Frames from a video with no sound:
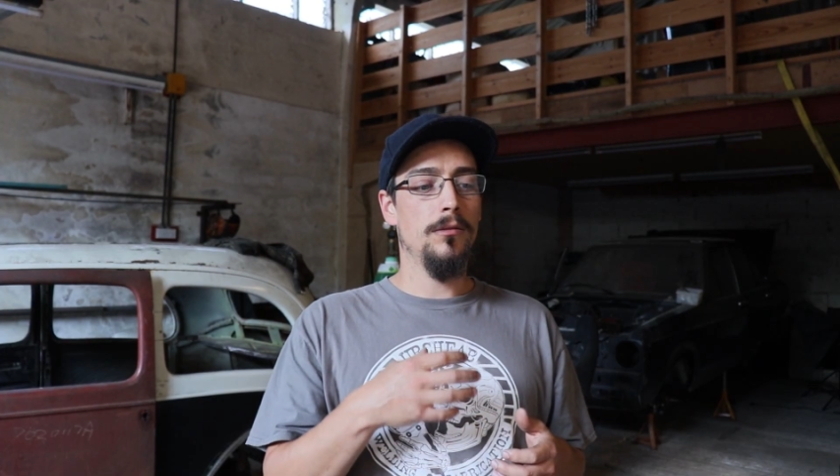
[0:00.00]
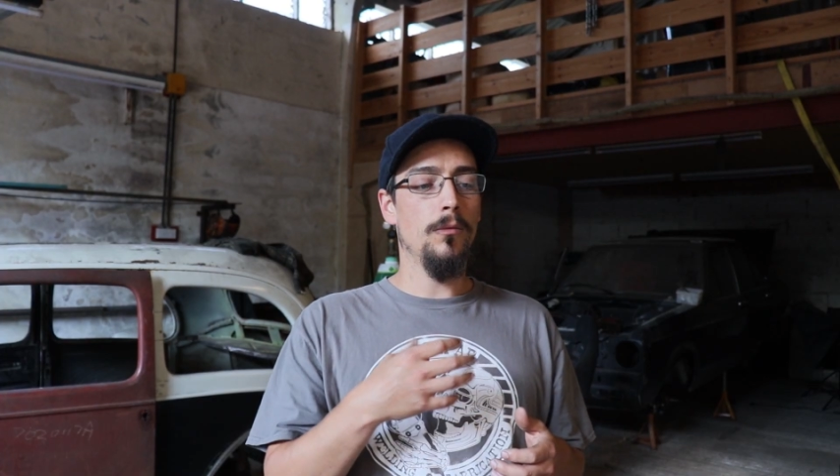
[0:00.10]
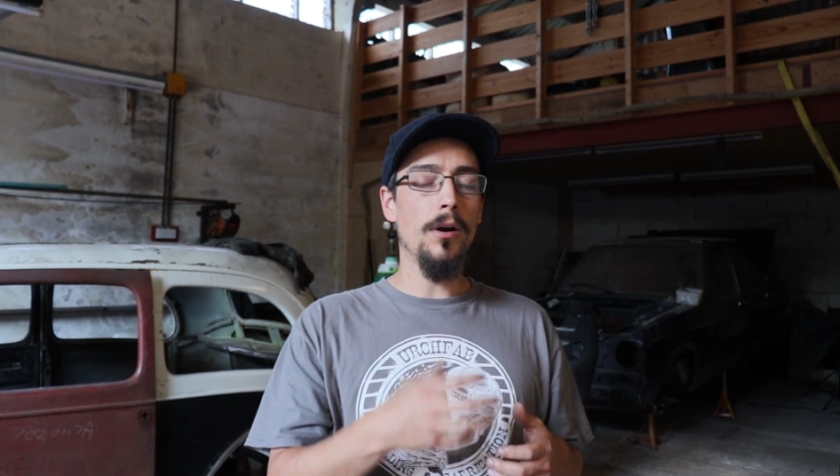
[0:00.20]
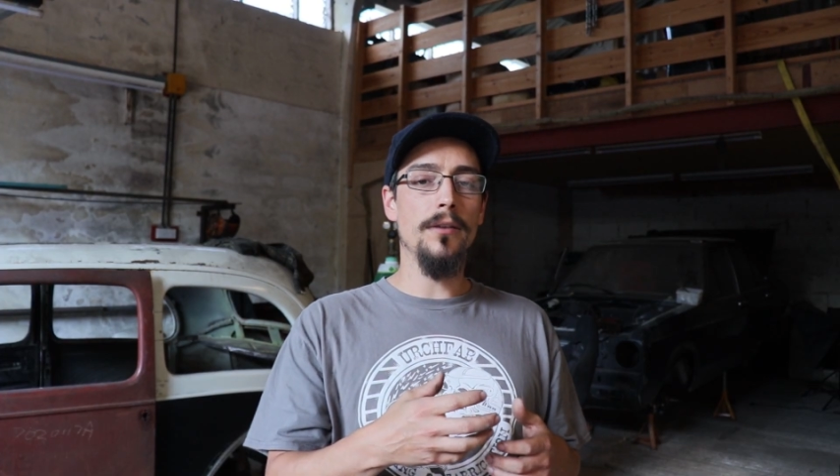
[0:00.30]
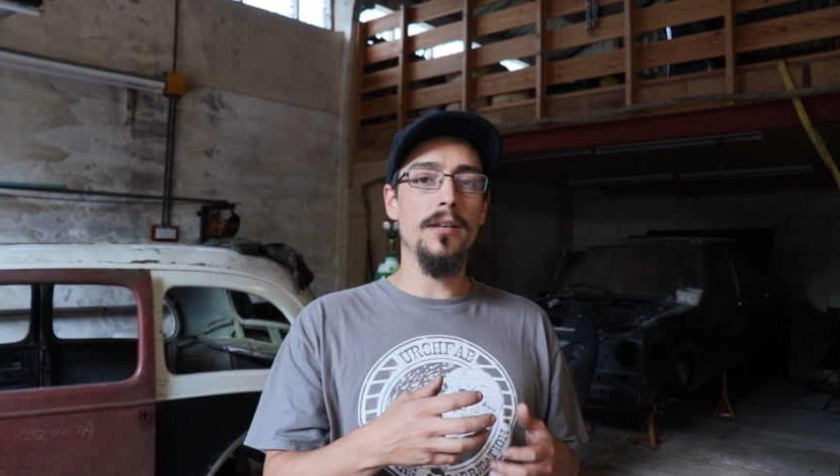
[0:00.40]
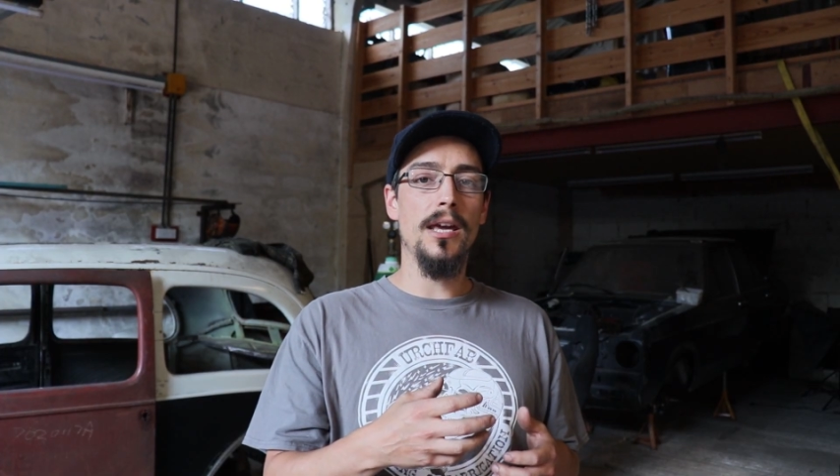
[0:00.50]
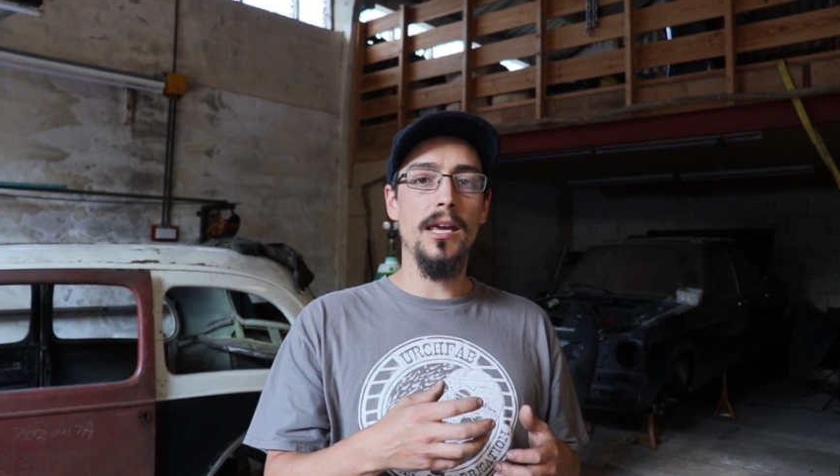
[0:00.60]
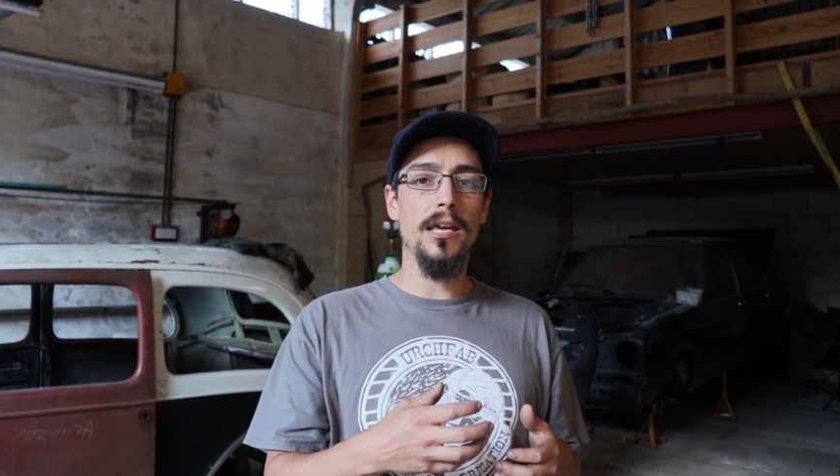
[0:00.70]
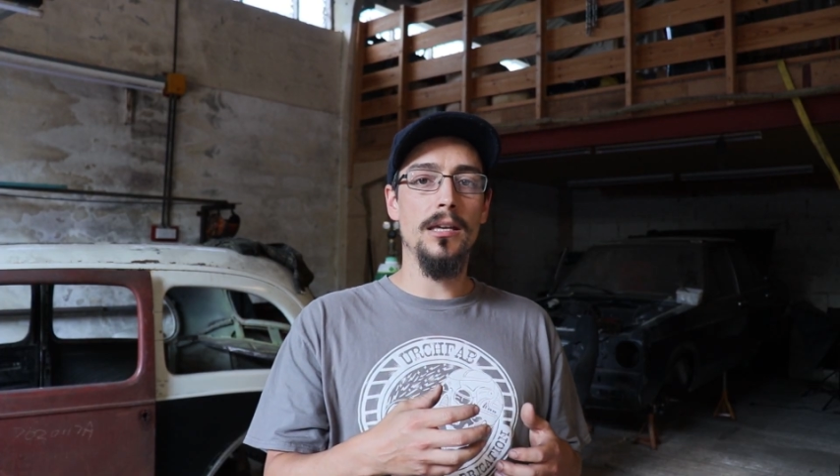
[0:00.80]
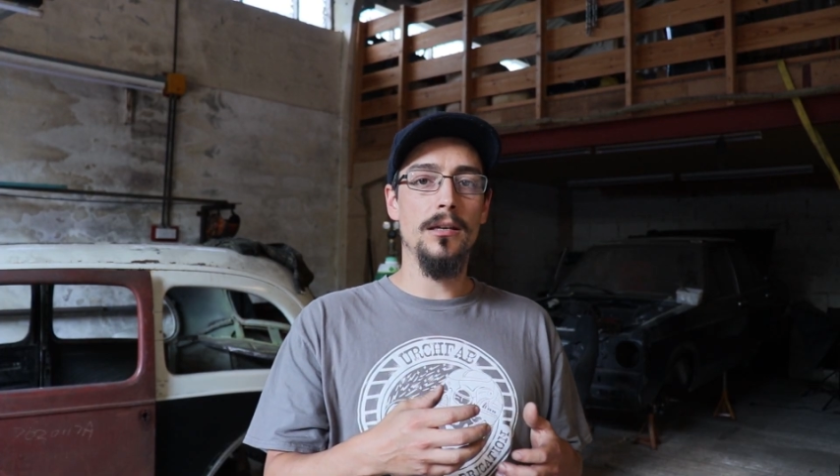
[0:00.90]
one
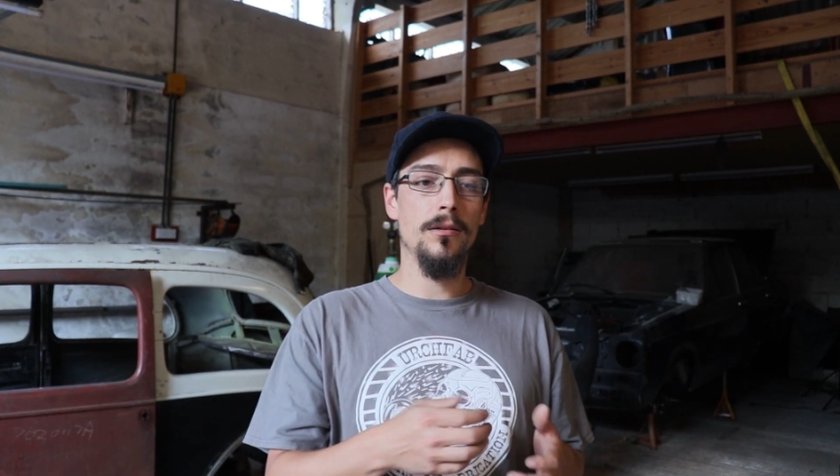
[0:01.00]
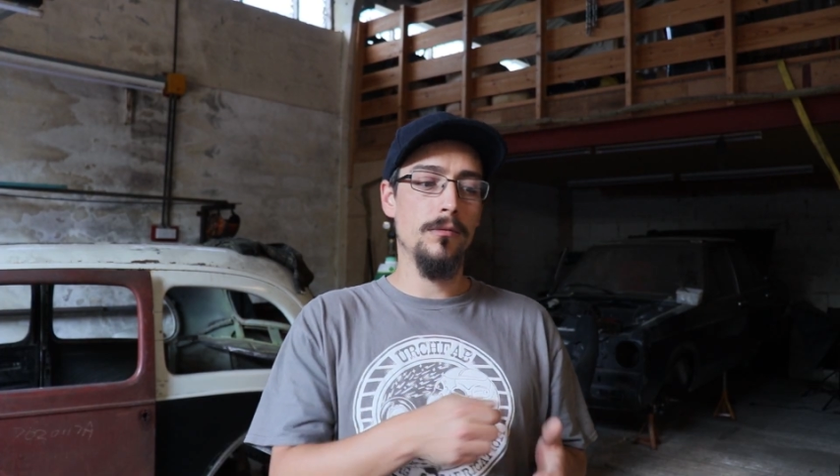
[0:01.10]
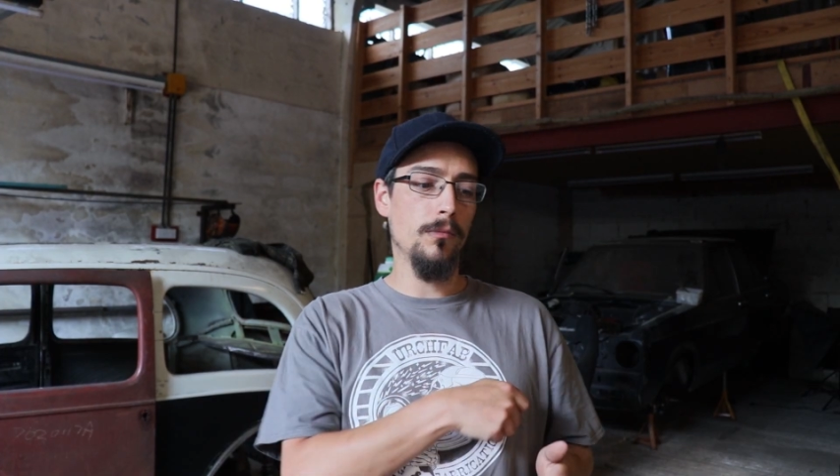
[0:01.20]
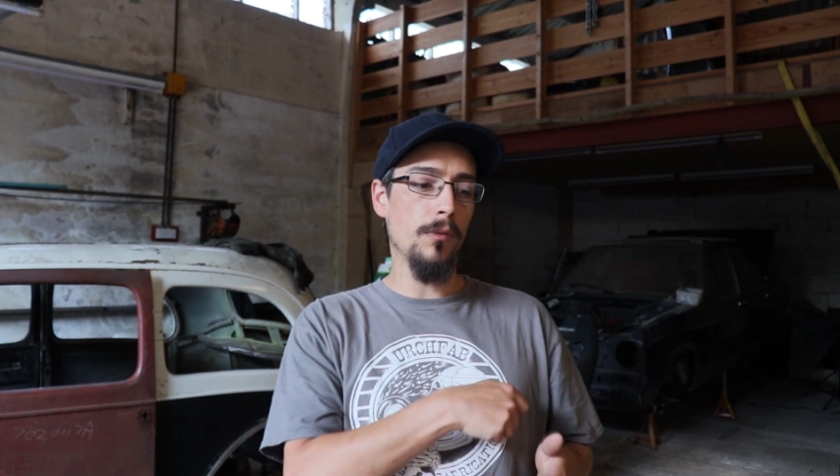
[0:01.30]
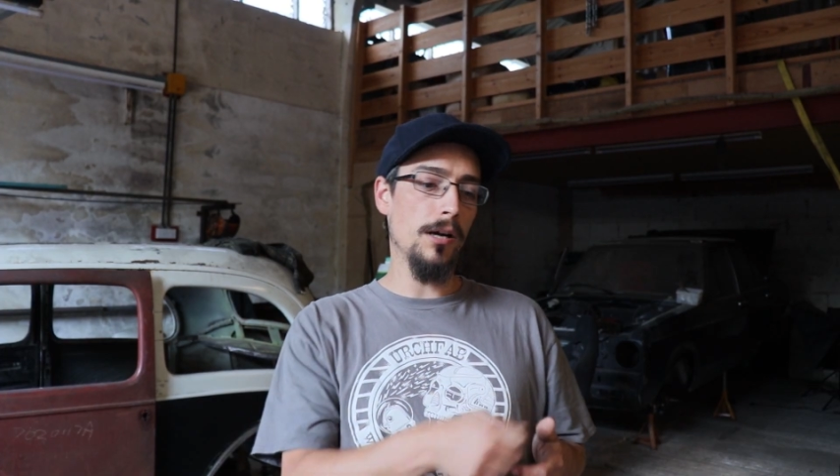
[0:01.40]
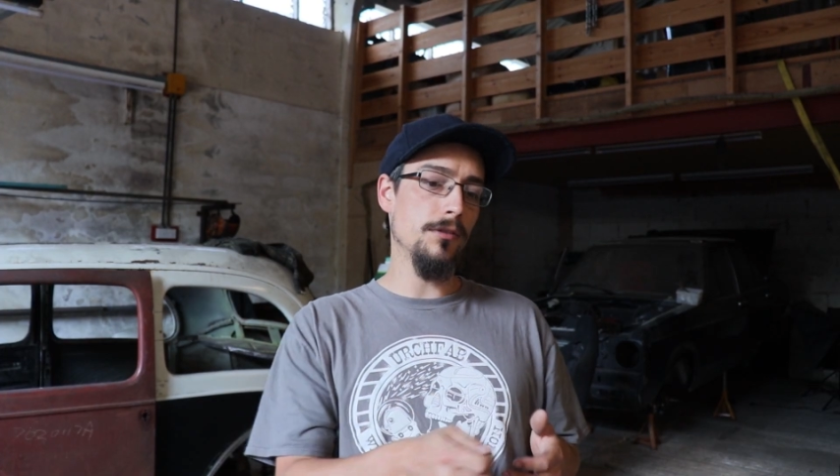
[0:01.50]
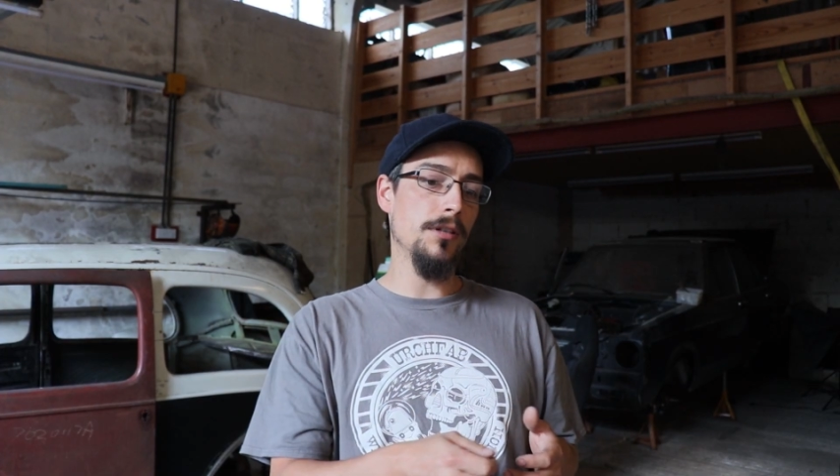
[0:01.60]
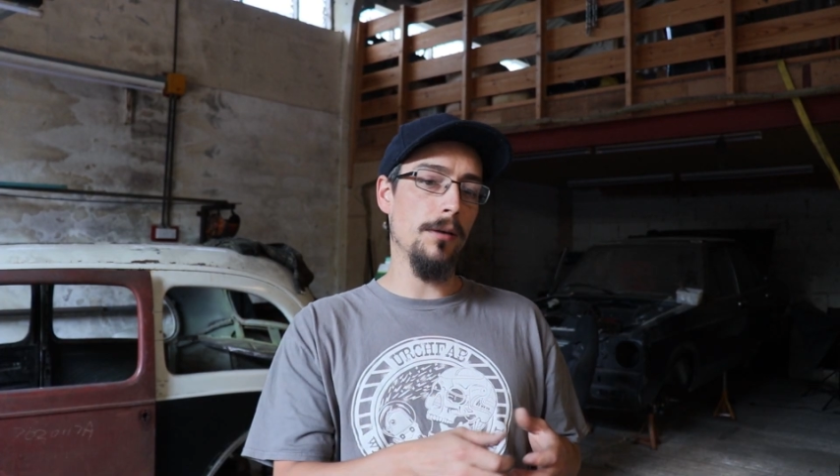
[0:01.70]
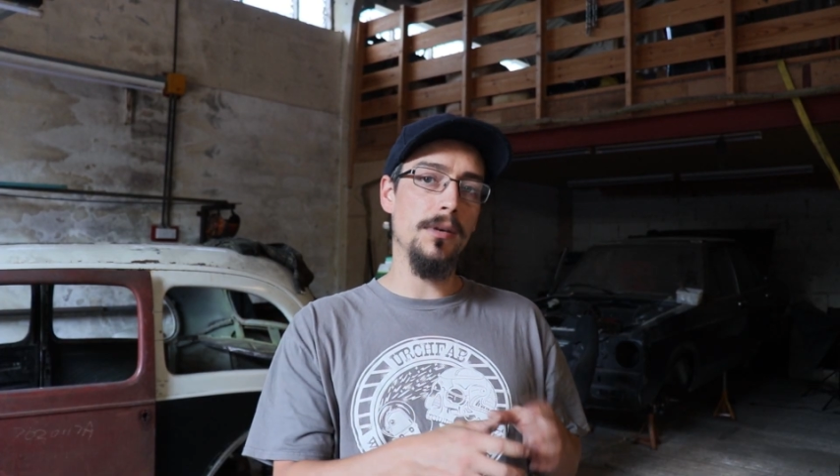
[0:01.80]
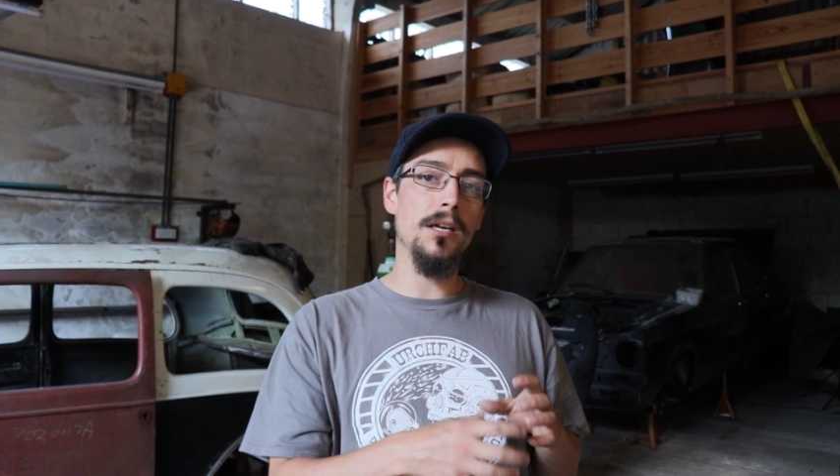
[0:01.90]
day, weld
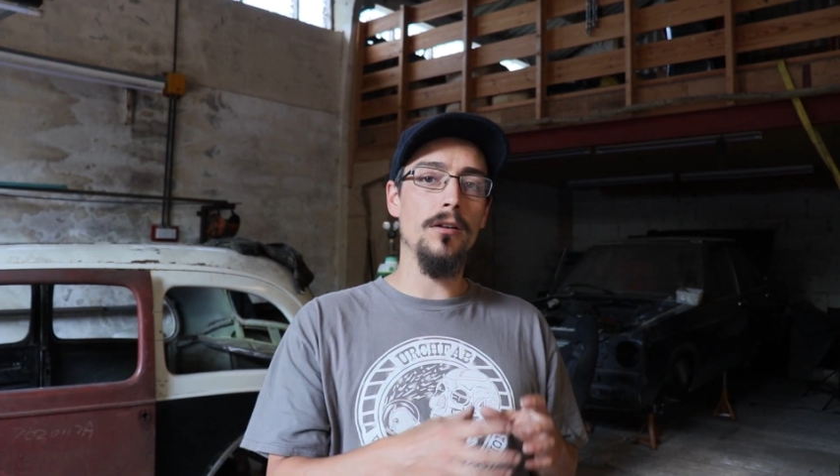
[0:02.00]
something,